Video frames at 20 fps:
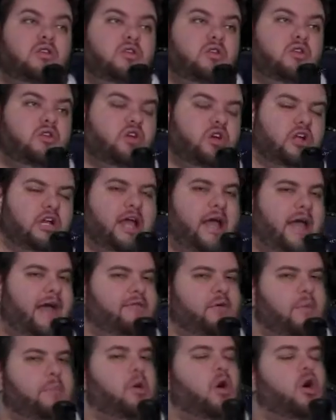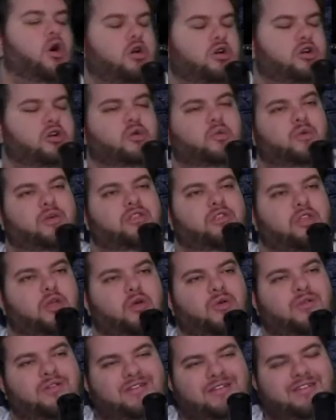You're gonna have a partner with you
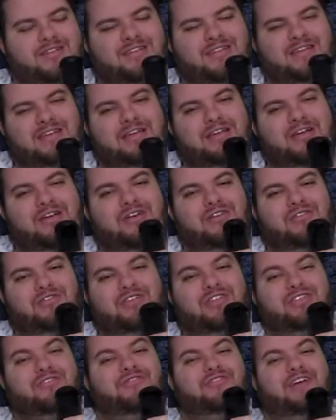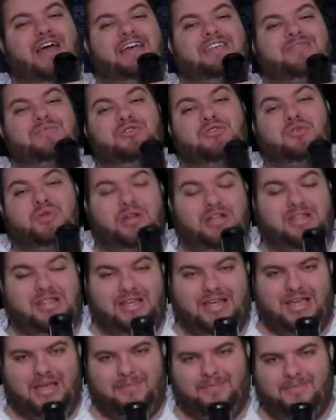for the vast majority of the
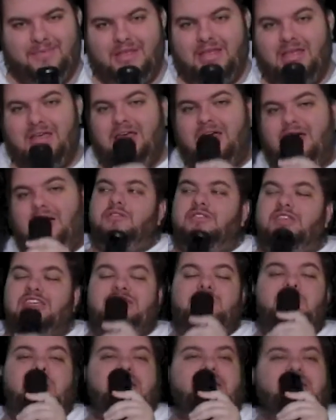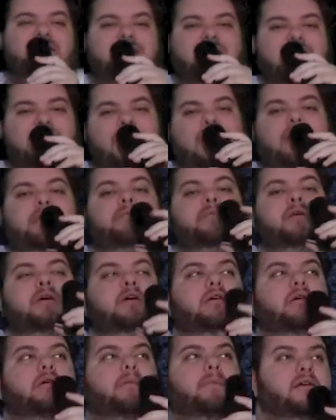game. This makes the game
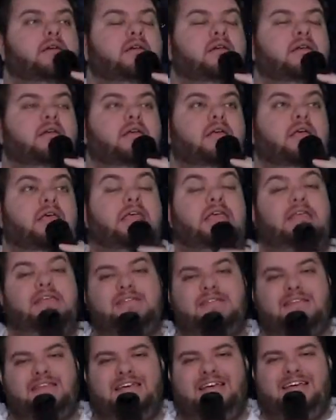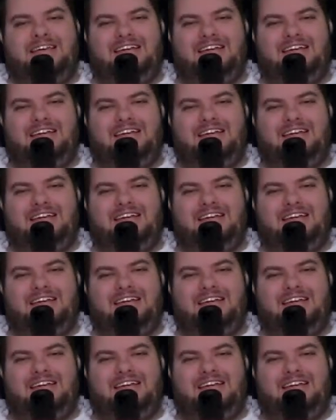easy.